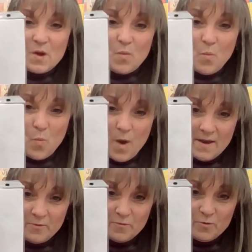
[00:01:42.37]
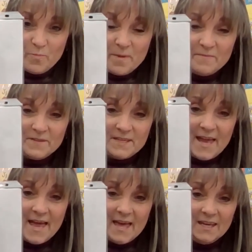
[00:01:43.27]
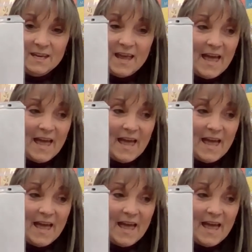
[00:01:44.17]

1 group of 10